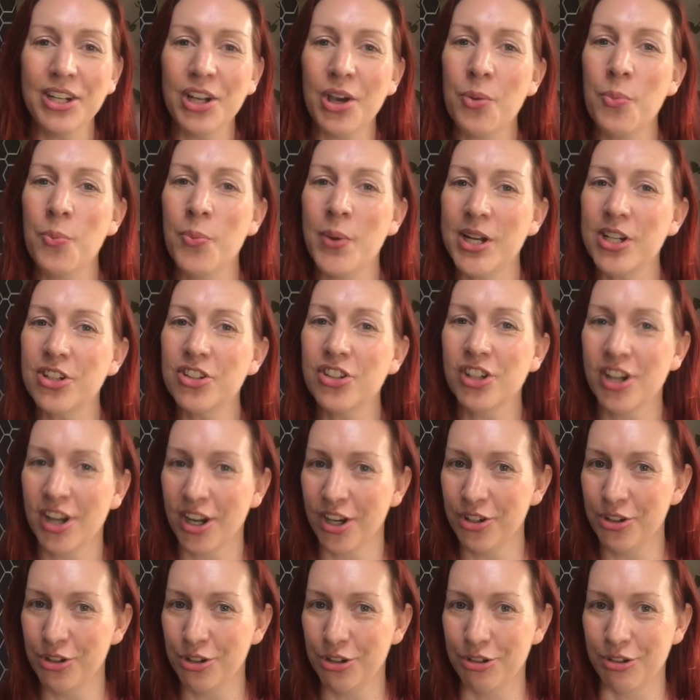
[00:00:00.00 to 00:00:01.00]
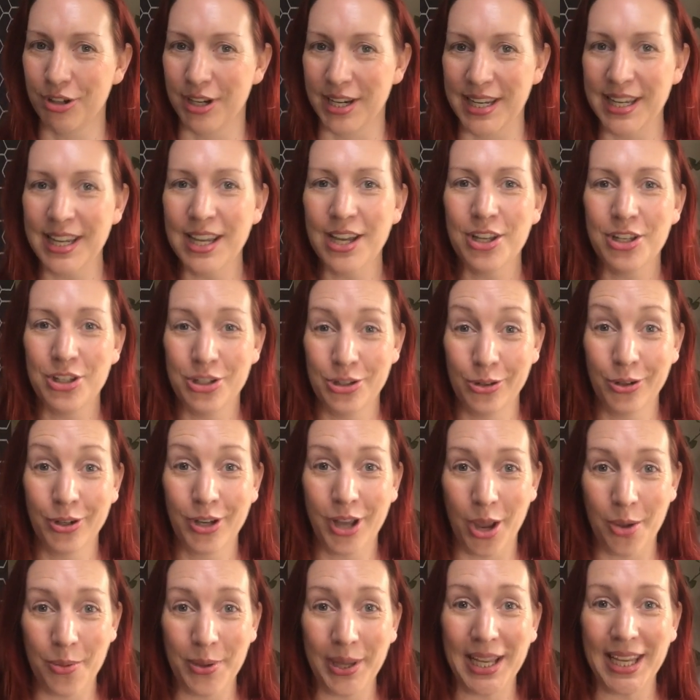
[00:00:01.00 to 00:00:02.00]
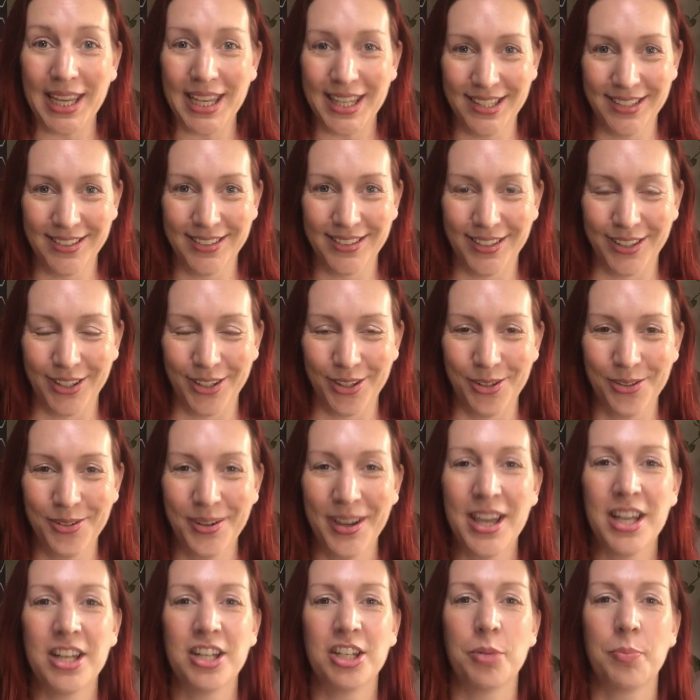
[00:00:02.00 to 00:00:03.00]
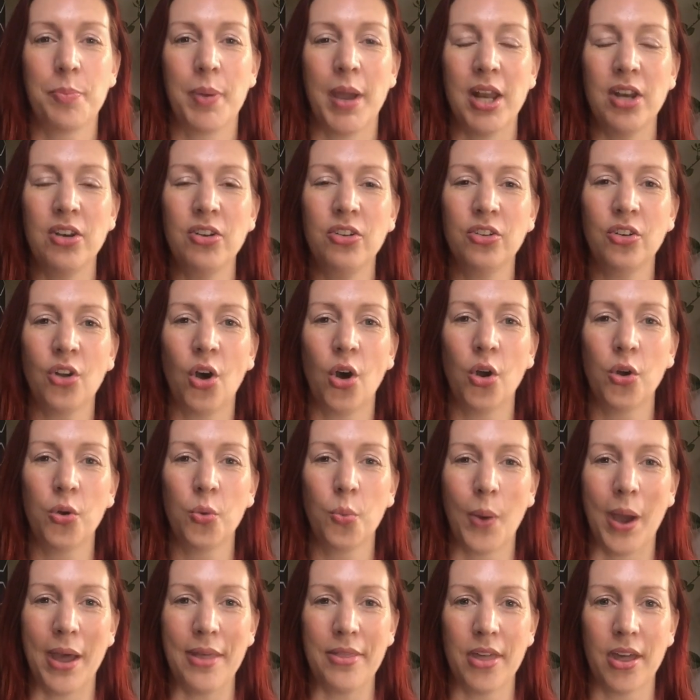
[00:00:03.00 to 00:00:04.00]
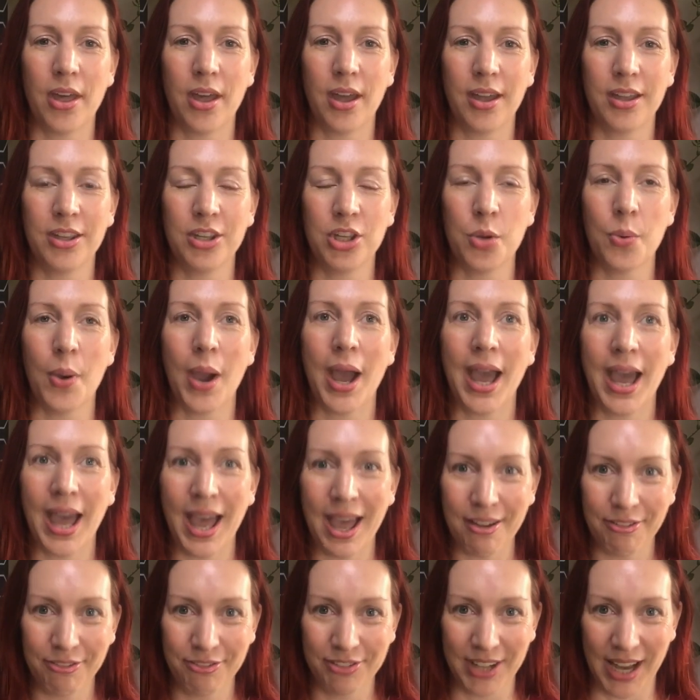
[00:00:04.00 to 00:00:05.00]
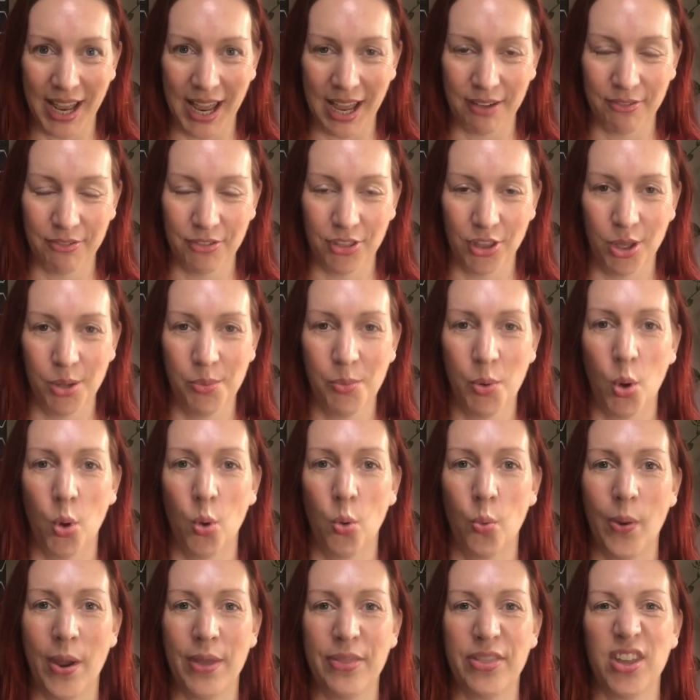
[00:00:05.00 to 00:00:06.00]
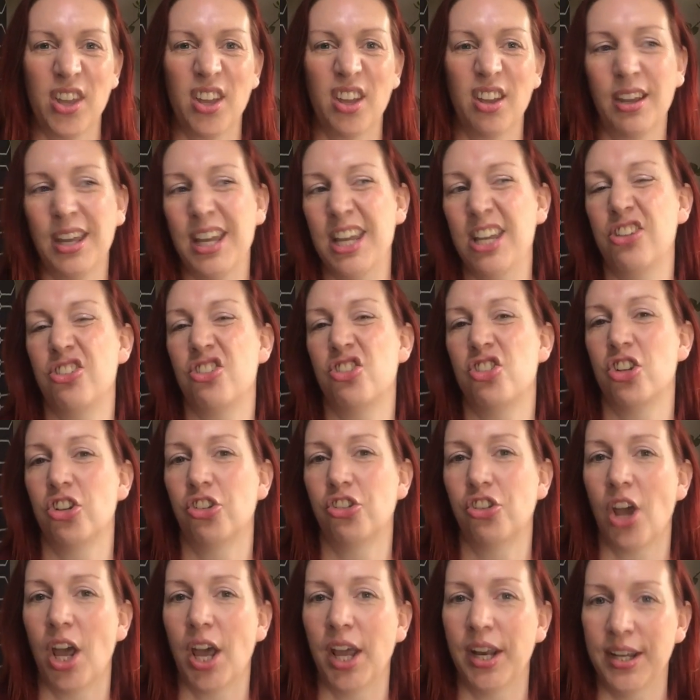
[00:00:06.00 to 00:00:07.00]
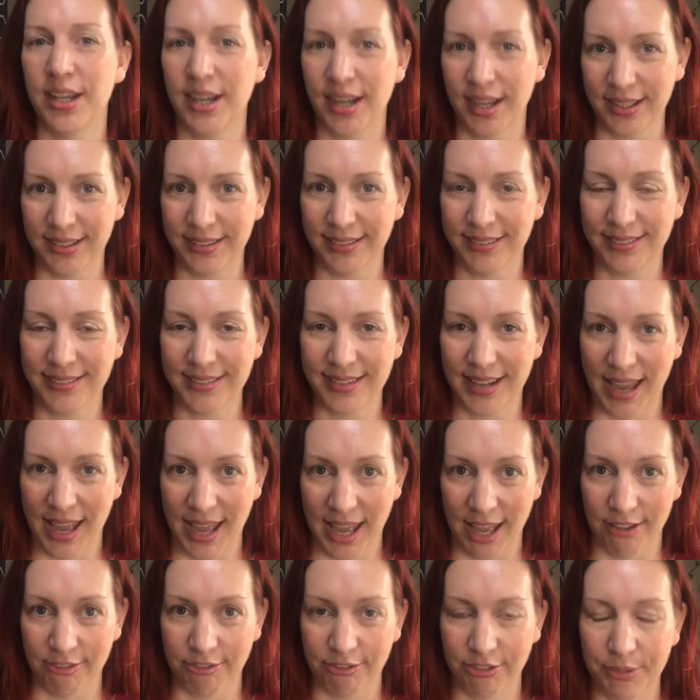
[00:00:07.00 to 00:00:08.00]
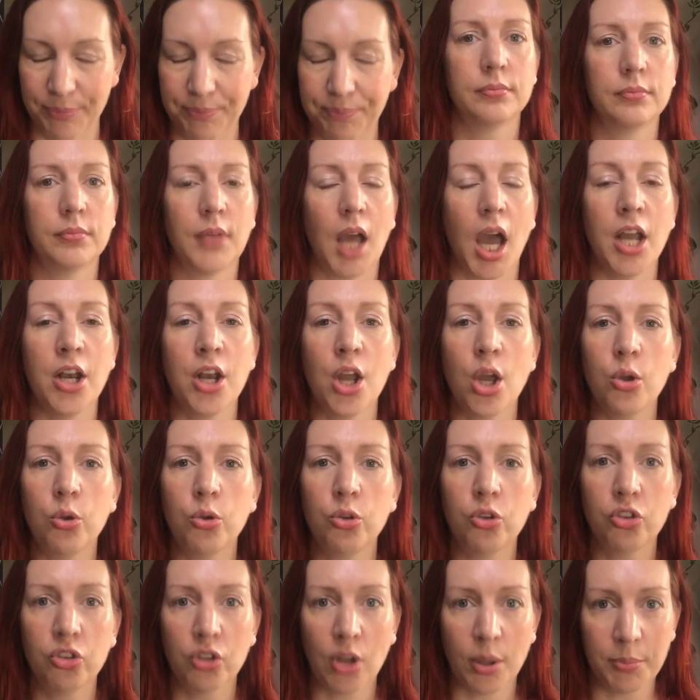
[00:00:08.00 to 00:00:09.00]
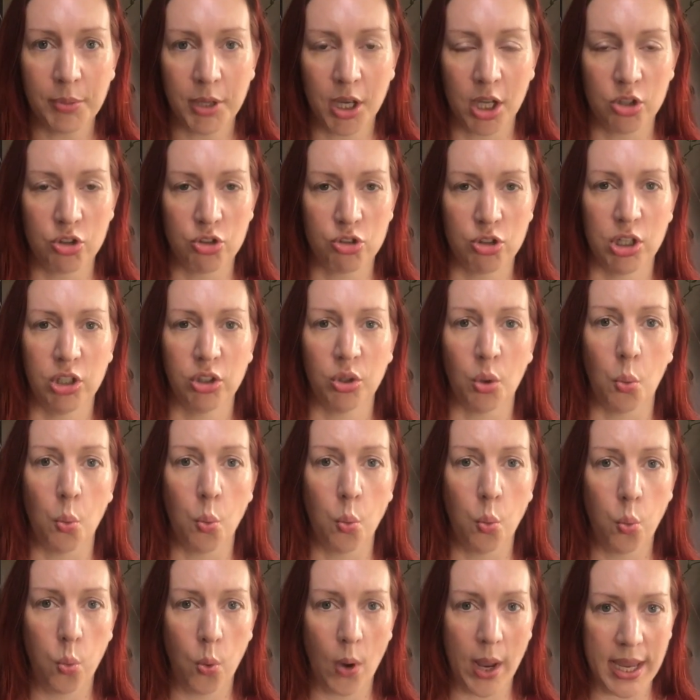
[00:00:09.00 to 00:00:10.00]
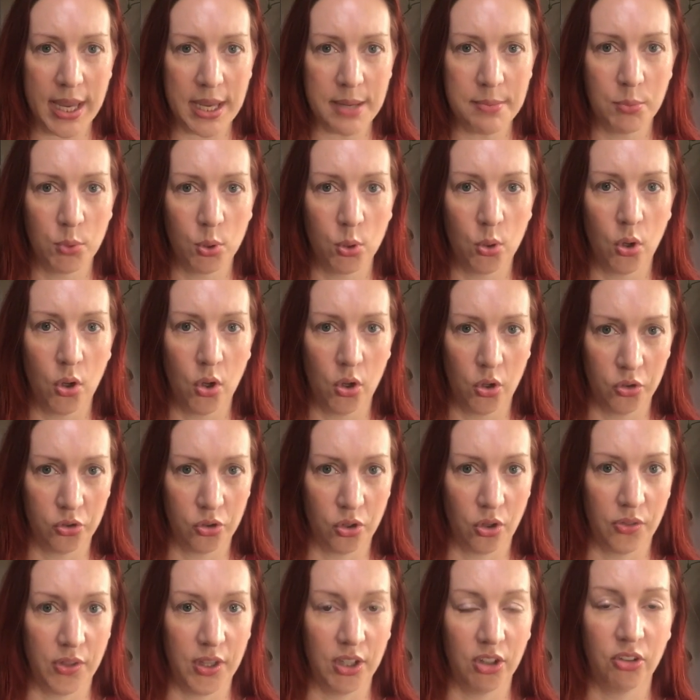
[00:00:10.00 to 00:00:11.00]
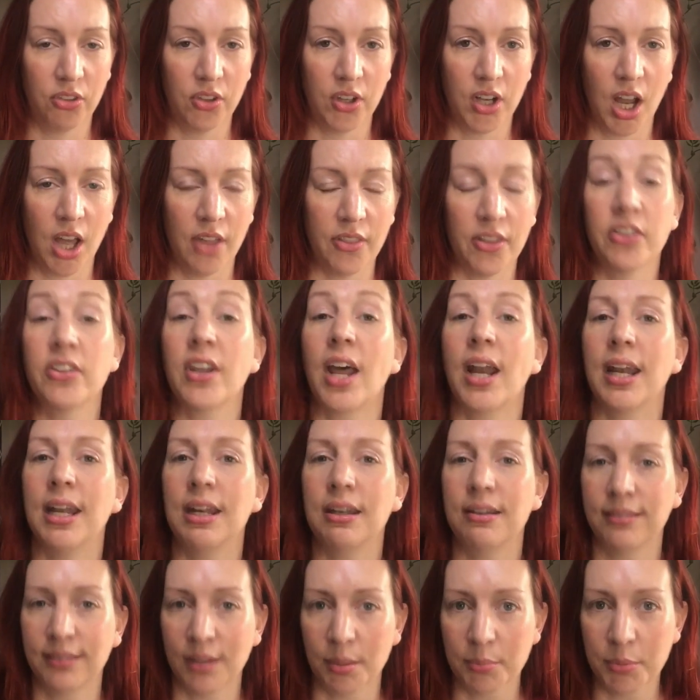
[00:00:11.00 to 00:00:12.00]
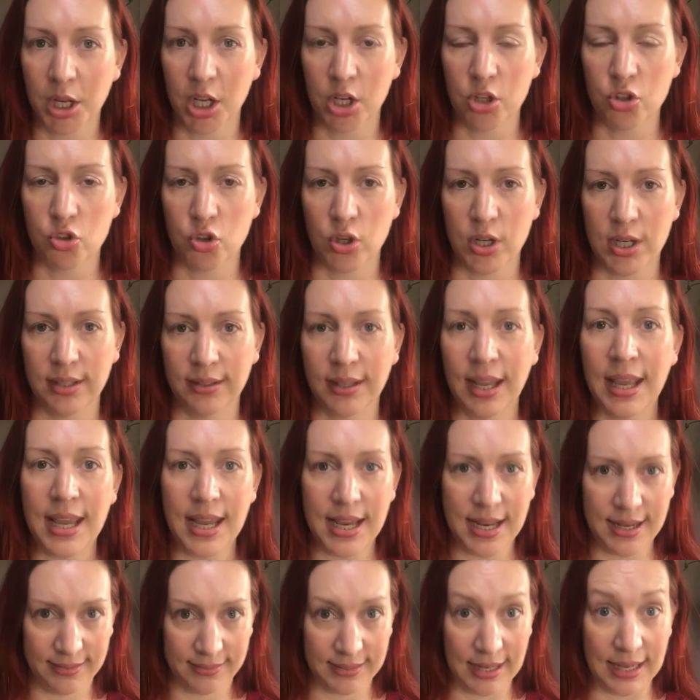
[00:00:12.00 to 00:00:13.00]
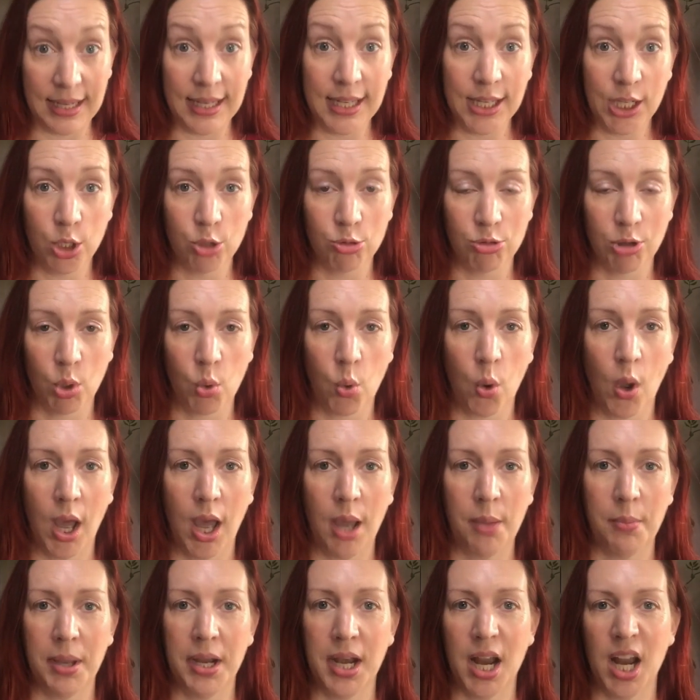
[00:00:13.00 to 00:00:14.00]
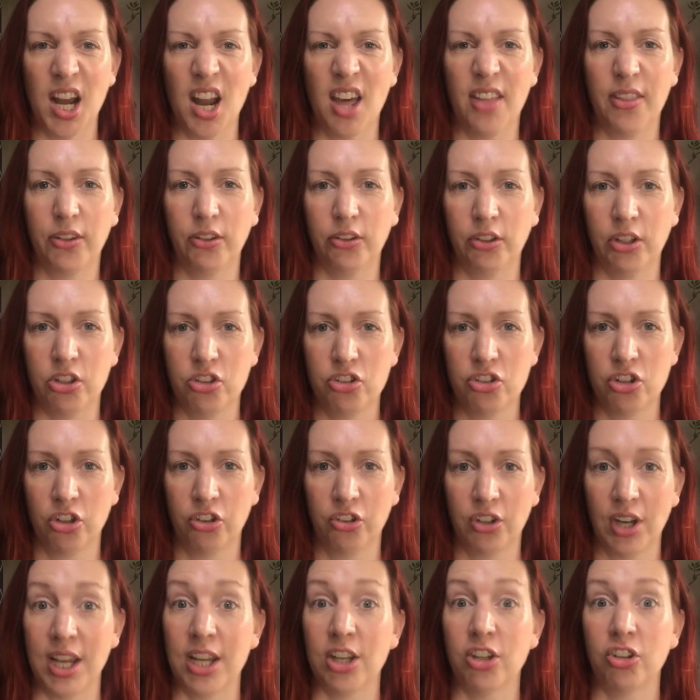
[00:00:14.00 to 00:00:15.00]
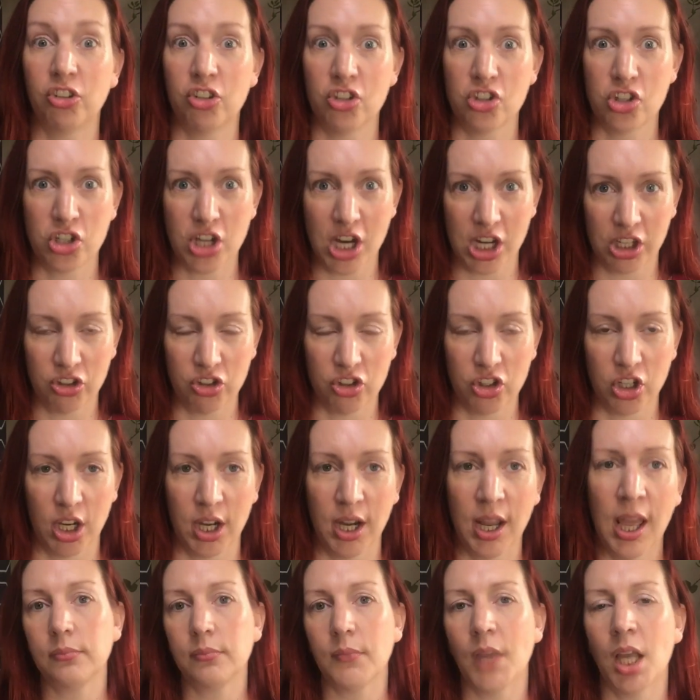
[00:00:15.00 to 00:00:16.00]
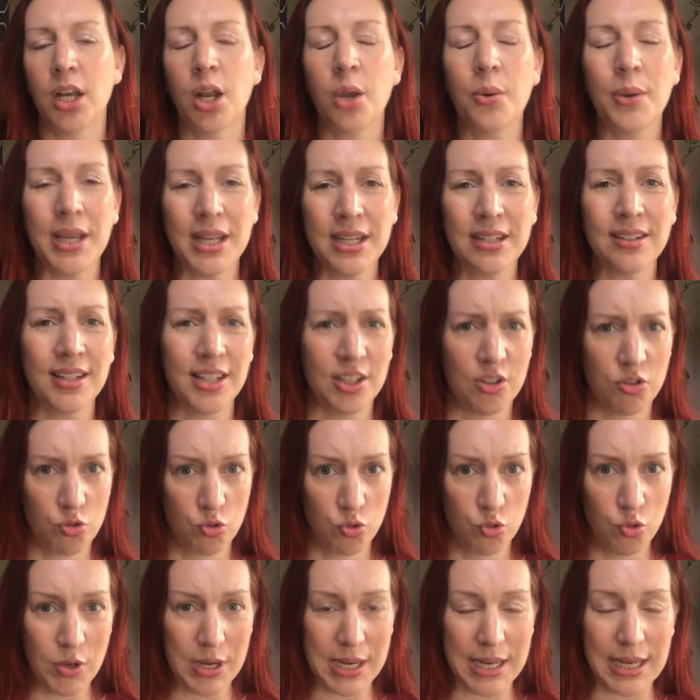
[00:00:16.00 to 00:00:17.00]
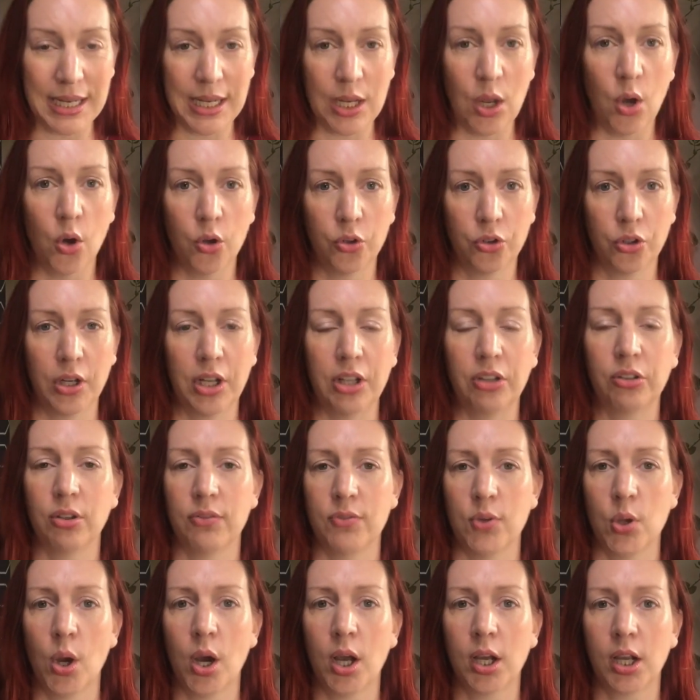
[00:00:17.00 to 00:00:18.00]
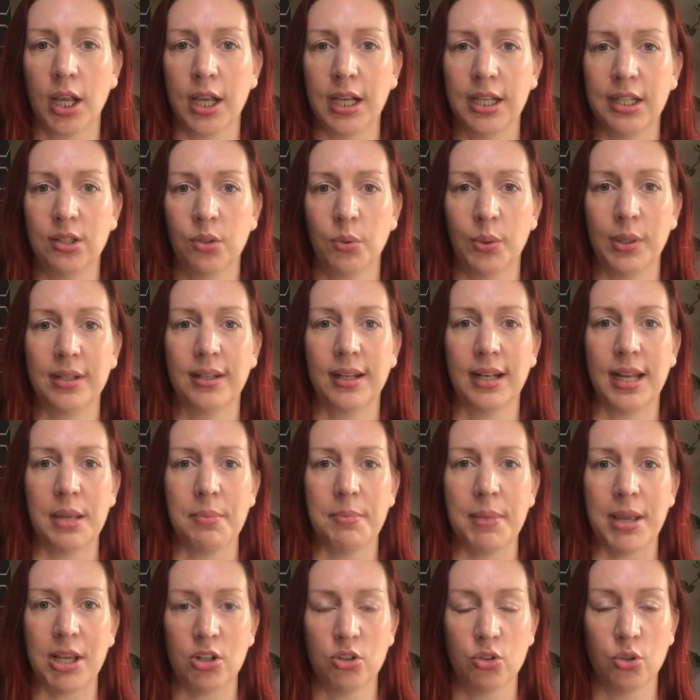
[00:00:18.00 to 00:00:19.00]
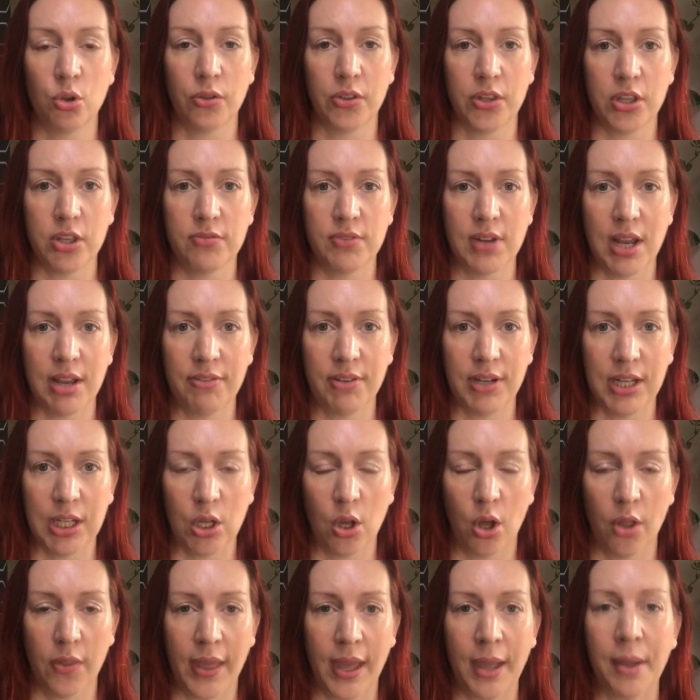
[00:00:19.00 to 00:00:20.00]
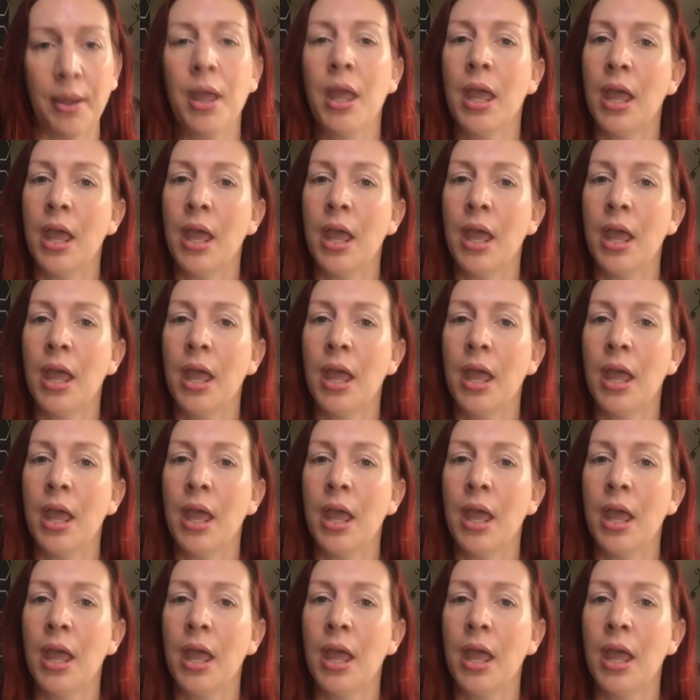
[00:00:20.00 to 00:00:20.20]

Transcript: on which country you're going into, depends on whether you have to have them or whether it's just a nice to have. I know some countries are way more hot on this than others, and in some countries it's a legal requirement and others it's just a suggestion. I know Italy's really hot on it, so if you are going into Italy, make sure that you've definitely got that.